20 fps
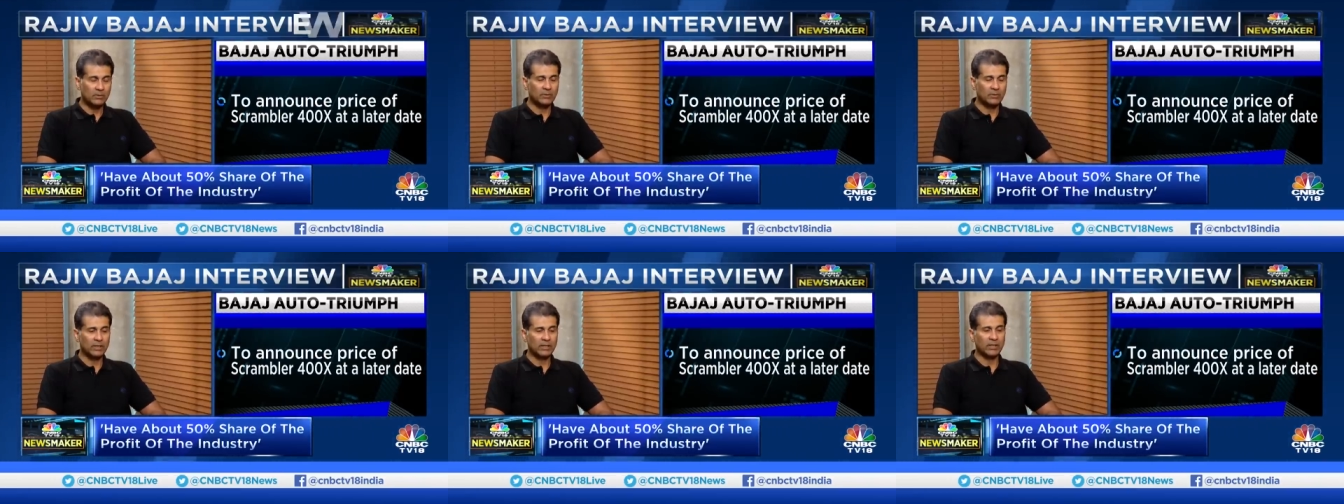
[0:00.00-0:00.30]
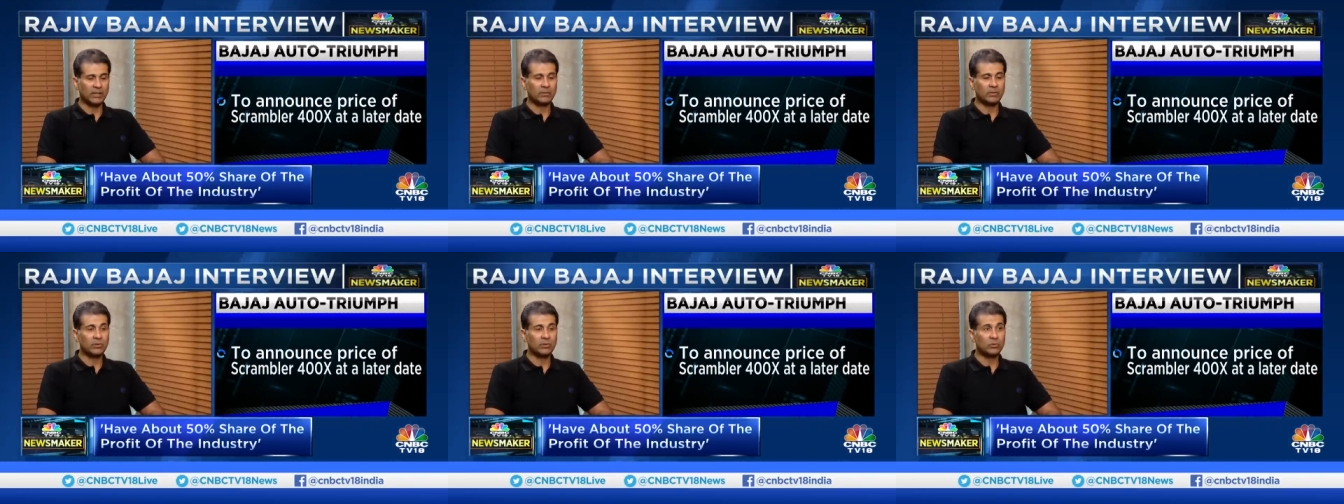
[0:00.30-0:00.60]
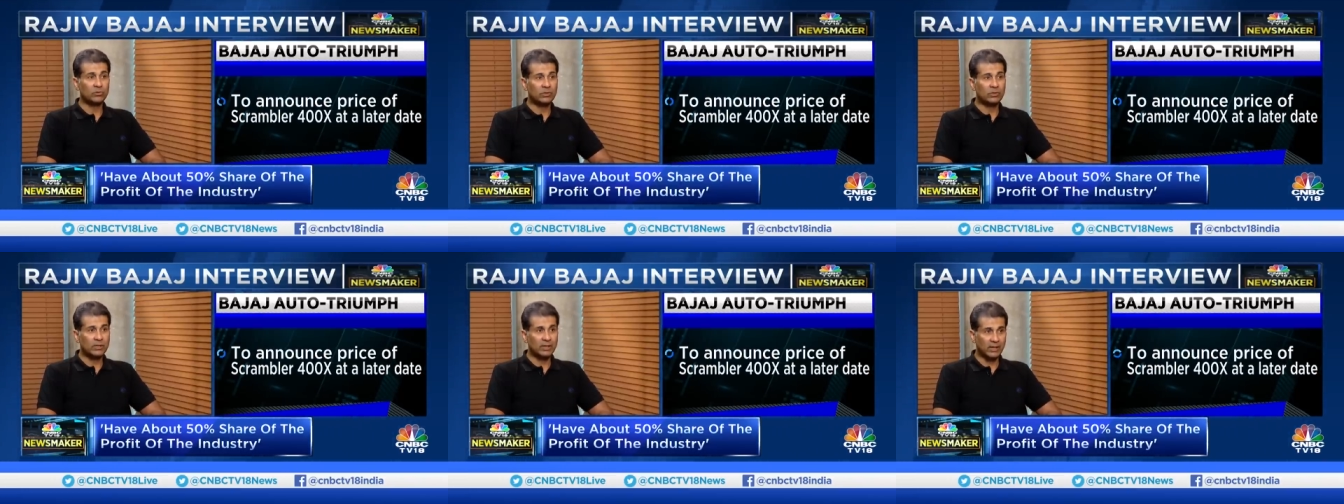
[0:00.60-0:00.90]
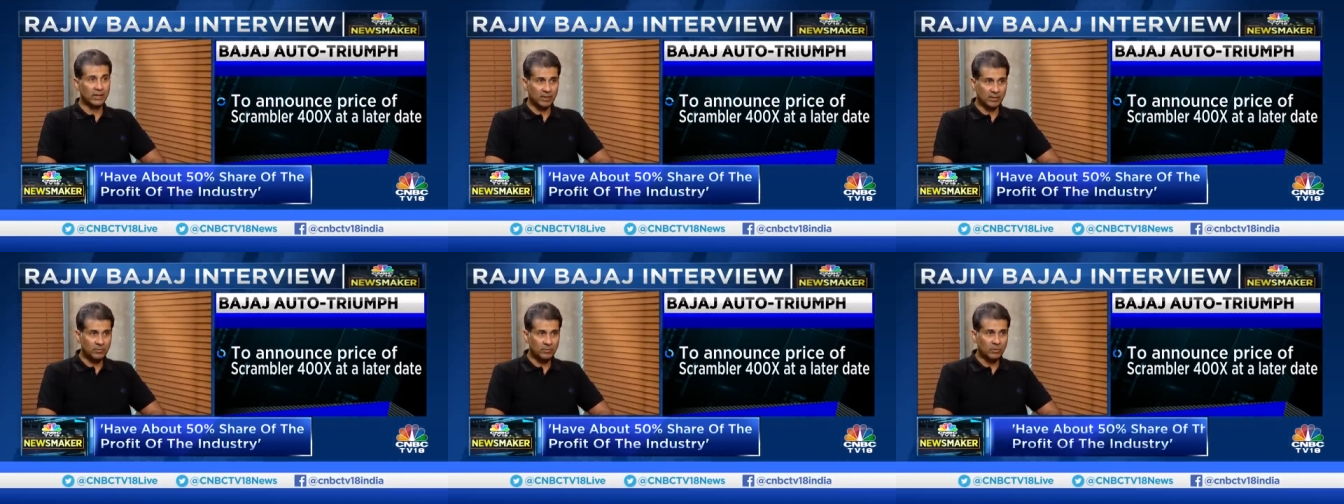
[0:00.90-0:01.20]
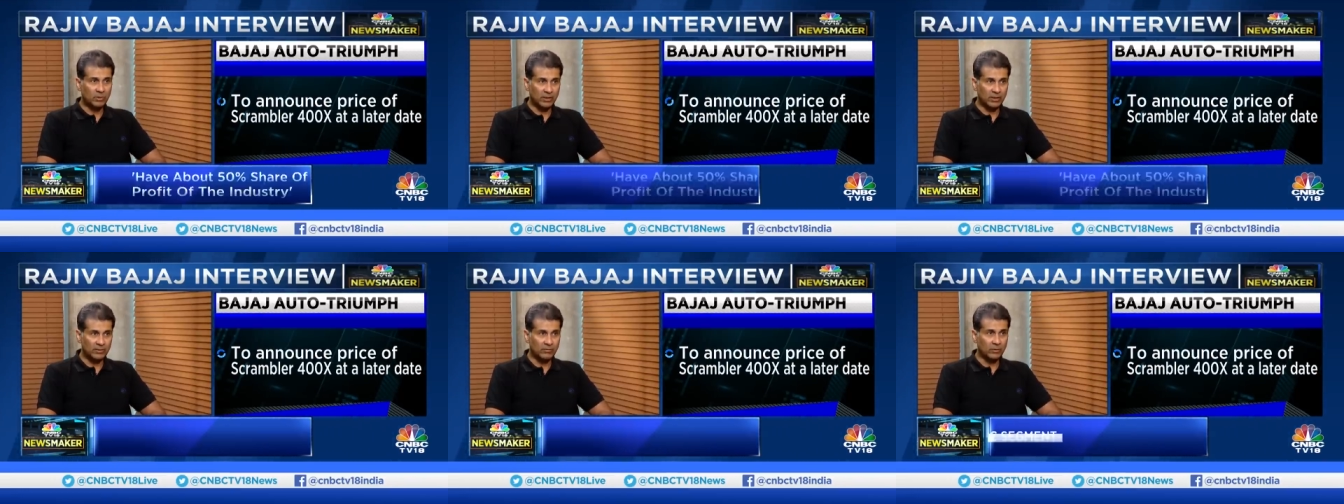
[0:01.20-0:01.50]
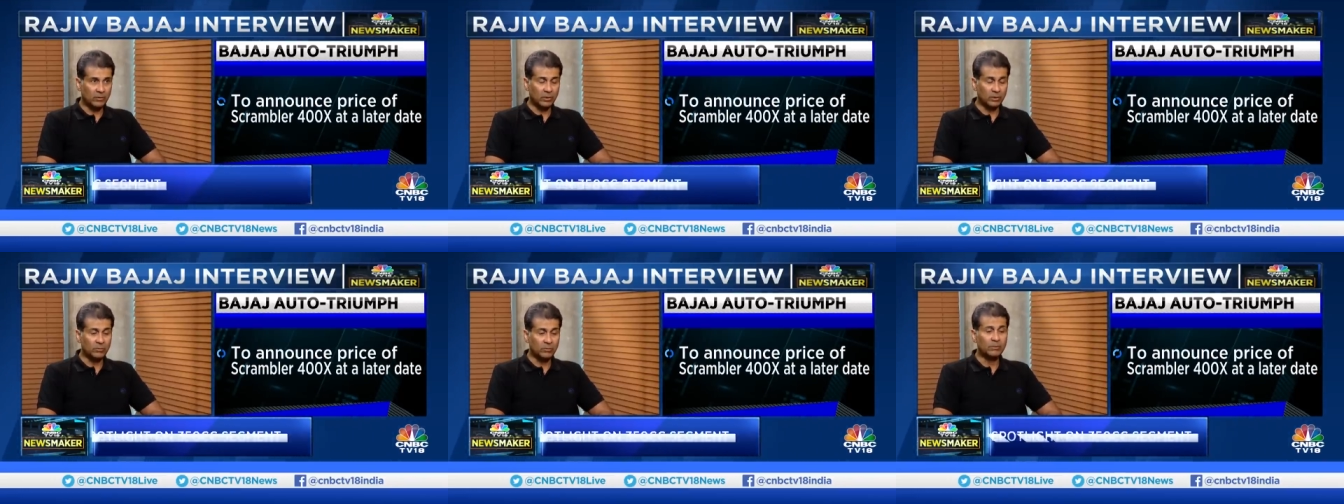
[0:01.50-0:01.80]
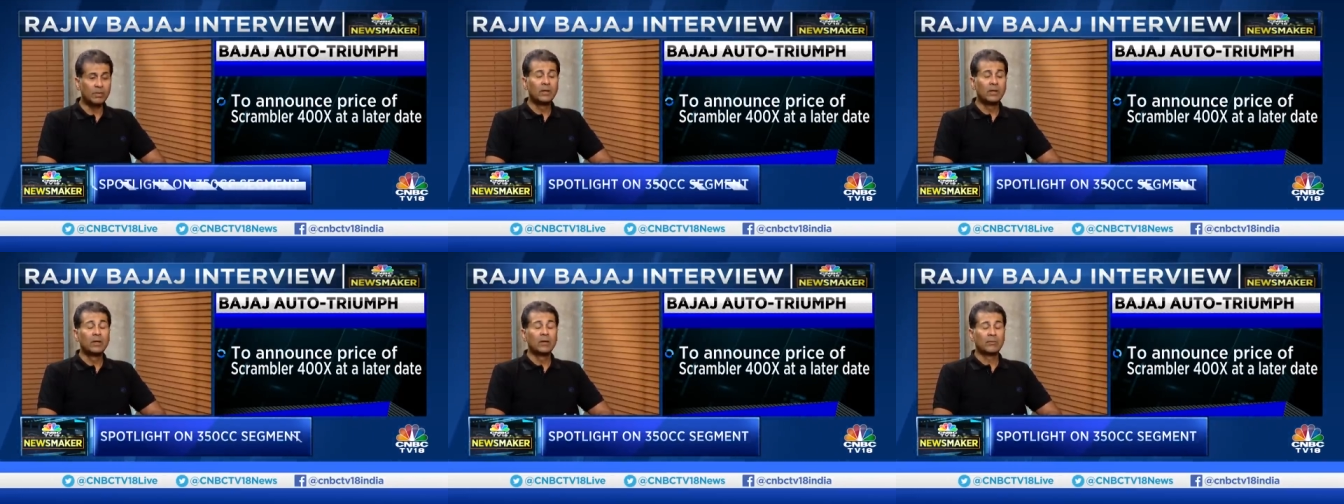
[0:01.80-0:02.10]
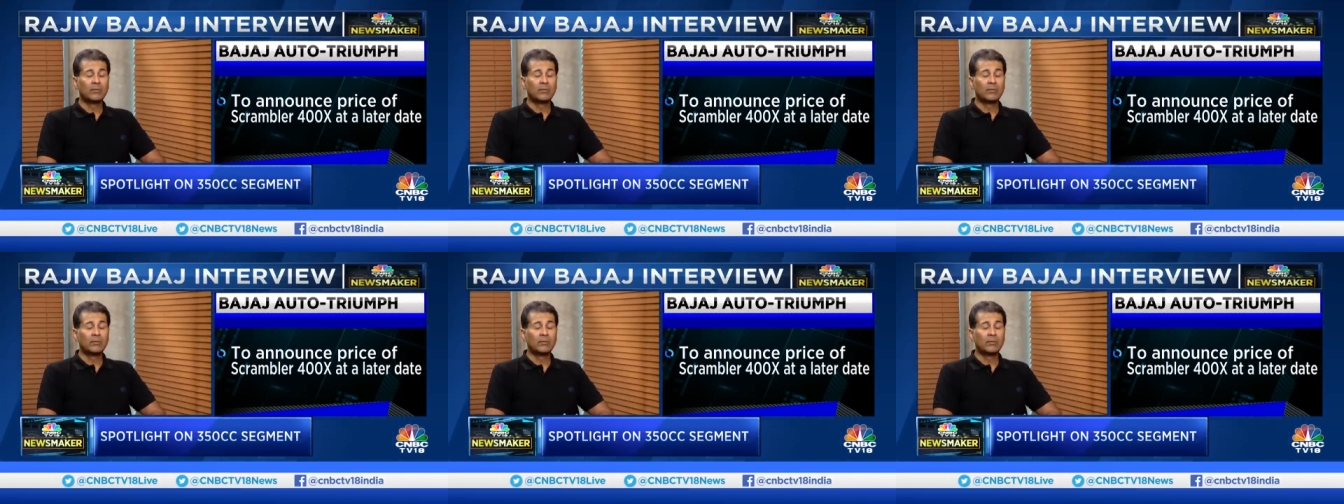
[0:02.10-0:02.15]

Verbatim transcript: we are able to scale up to that volume.